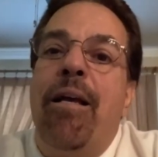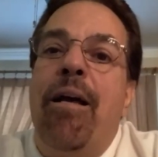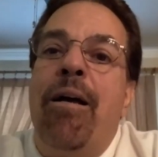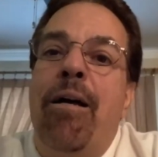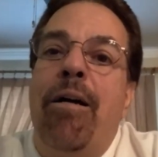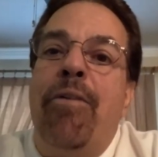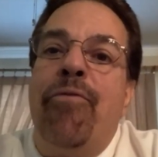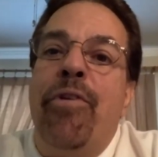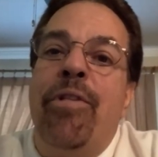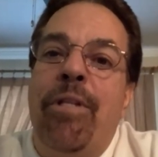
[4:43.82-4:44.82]
uh, a
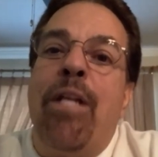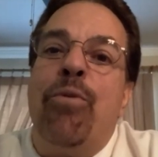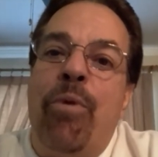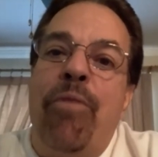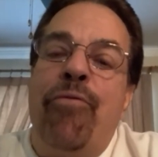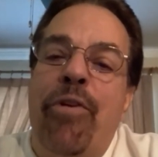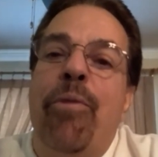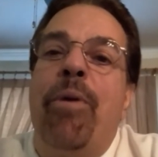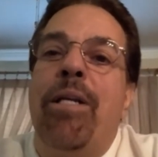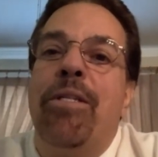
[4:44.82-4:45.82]
friend that's when a friend
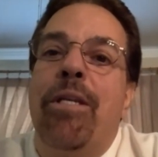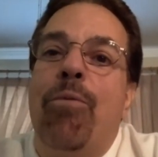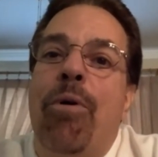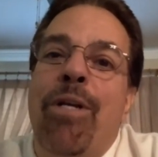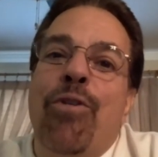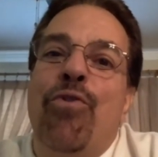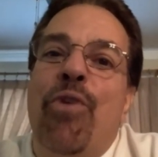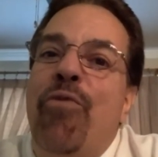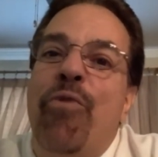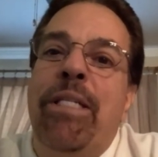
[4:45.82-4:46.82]
of mine said, "Well, why don't you
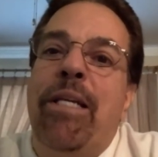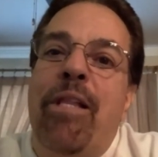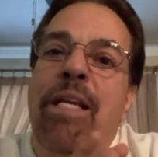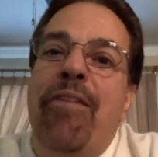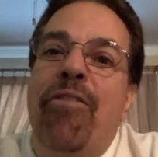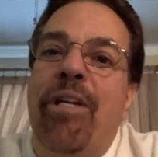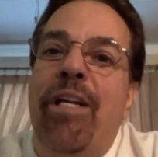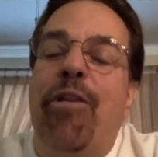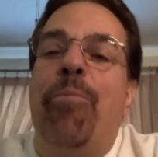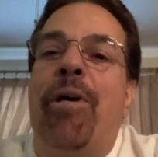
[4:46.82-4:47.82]
try retail? They never
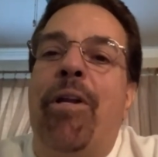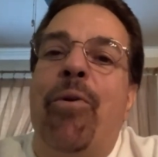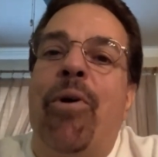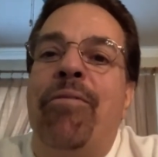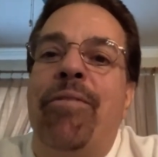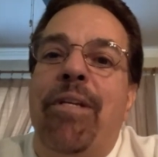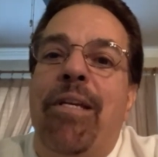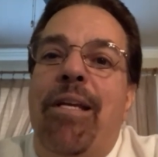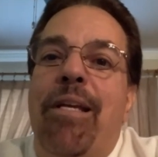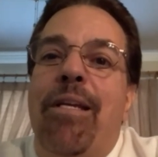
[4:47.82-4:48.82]
lay anybody off."
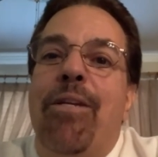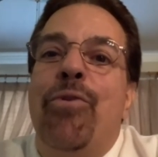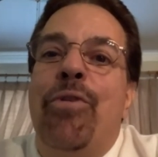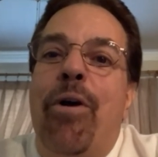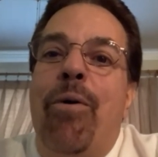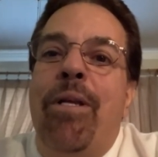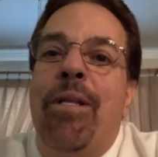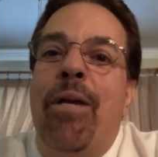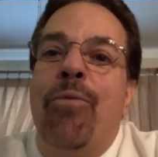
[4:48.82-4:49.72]
So I, I